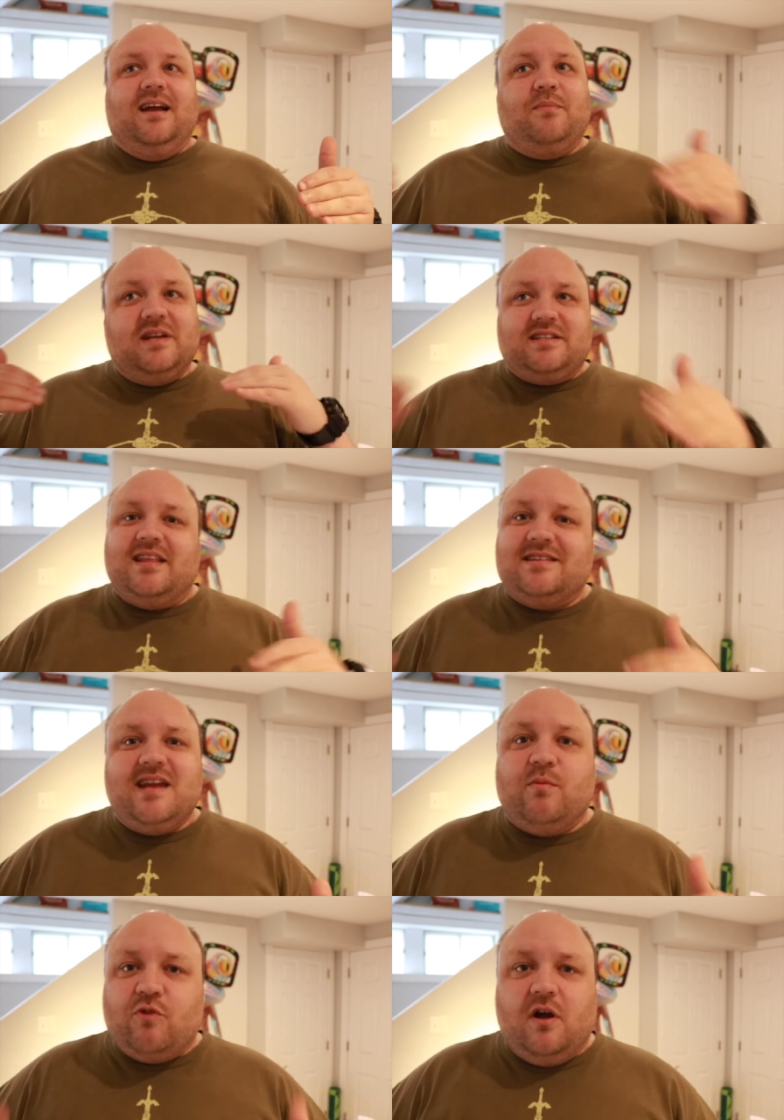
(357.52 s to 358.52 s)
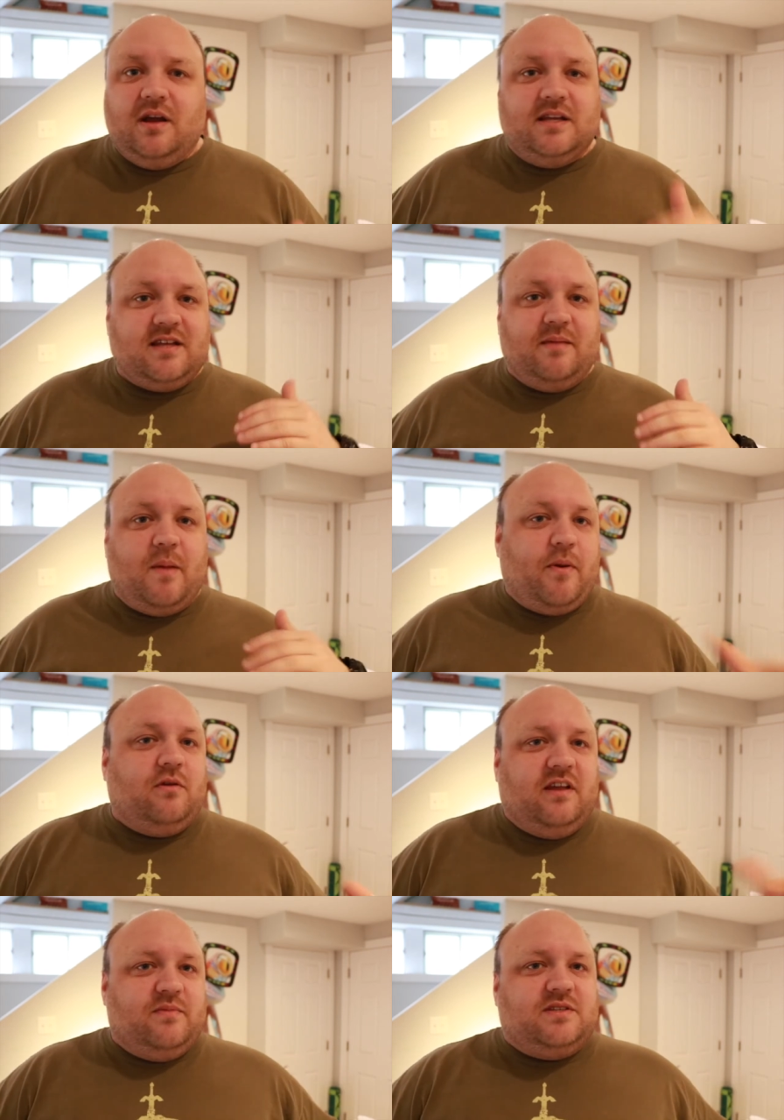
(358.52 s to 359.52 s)
going to say this name wrong because I
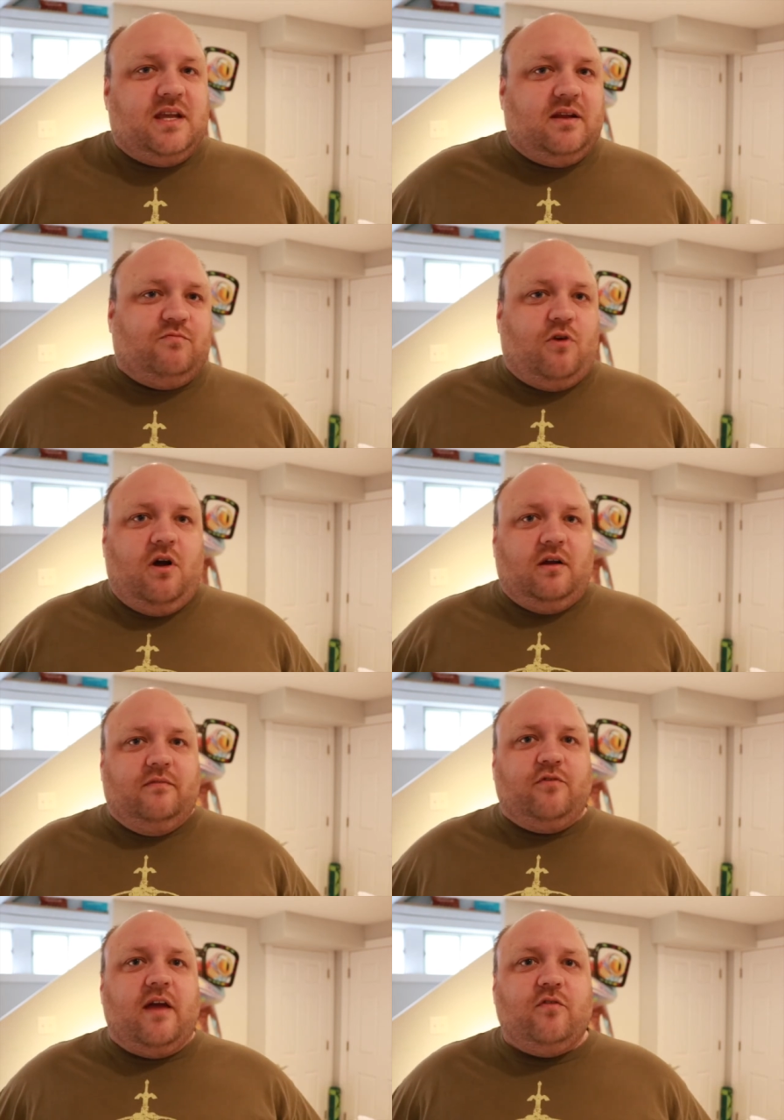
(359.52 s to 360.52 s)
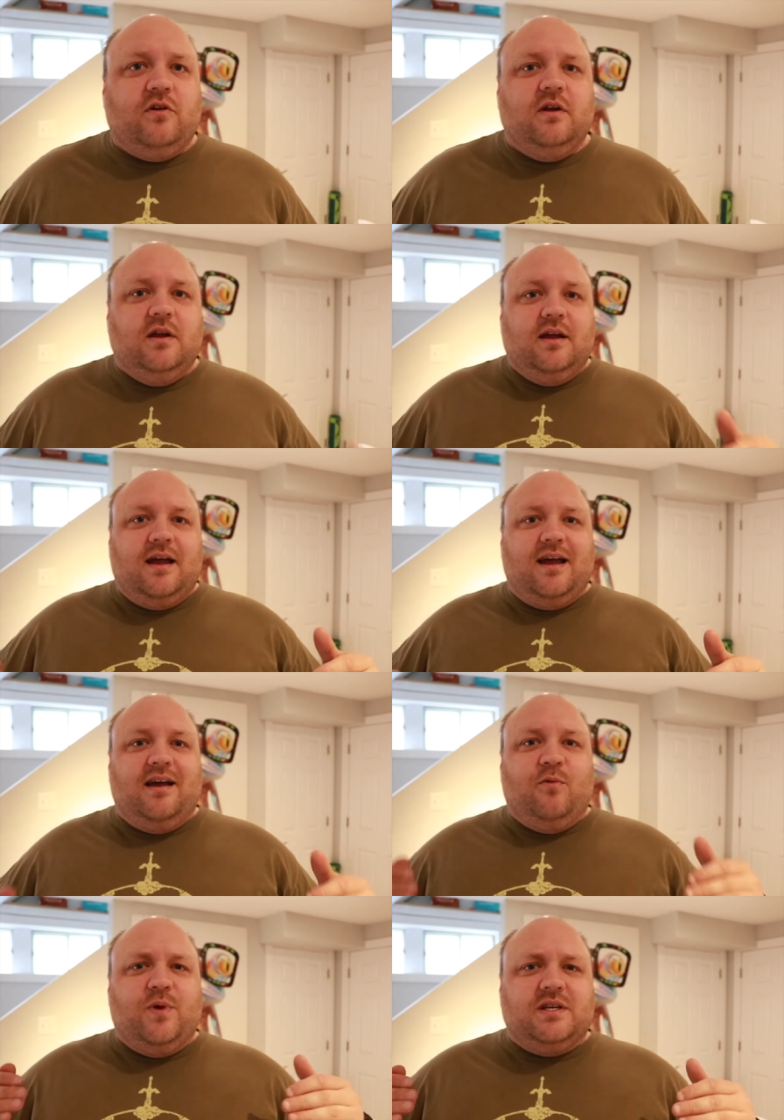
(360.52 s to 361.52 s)
apparently have been saying it wrong forever,
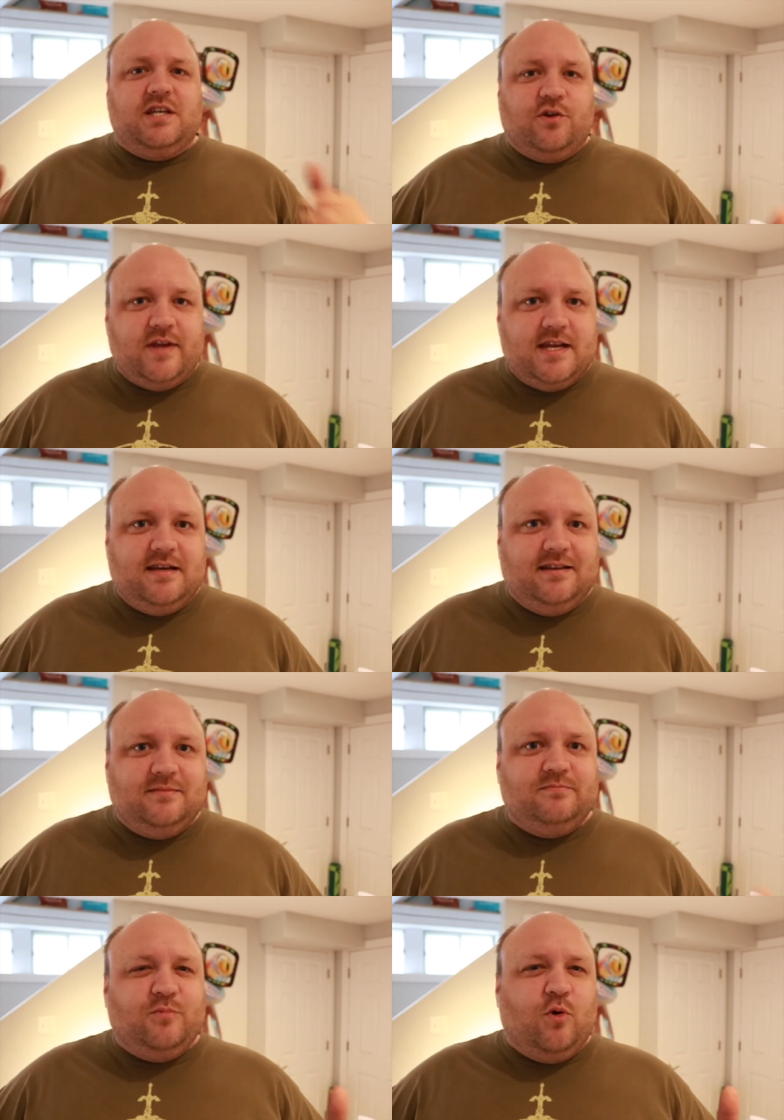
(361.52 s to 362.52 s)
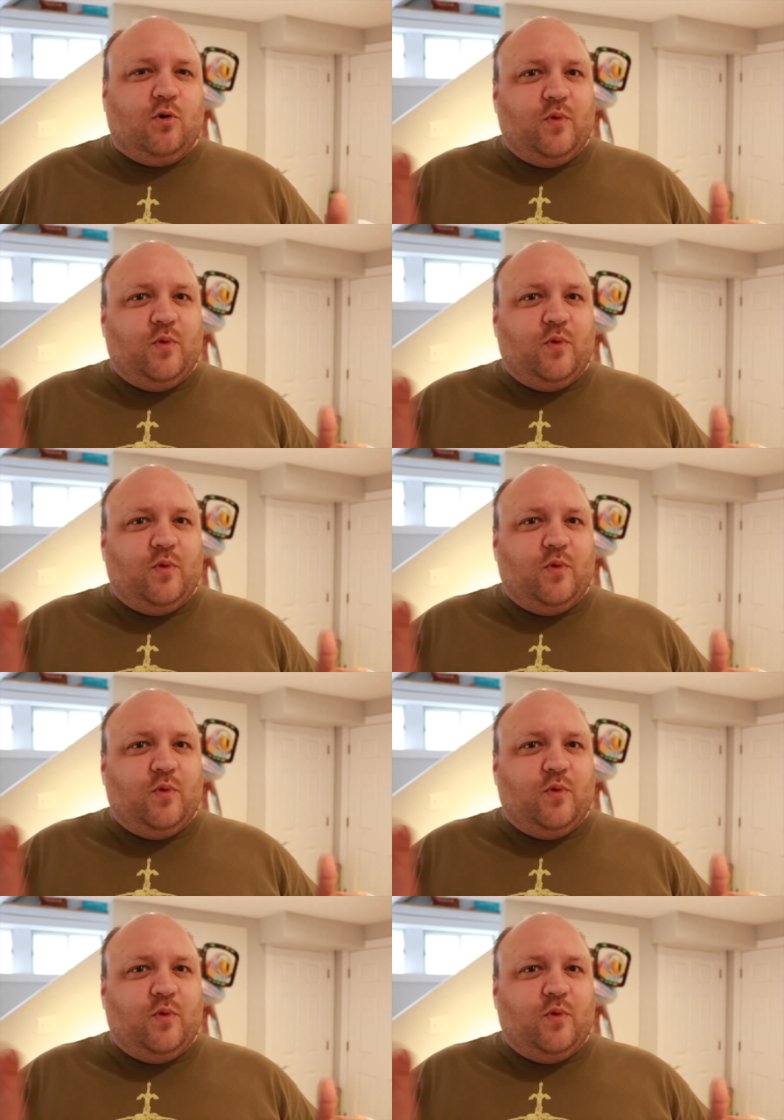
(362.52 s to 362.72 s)
Winterion or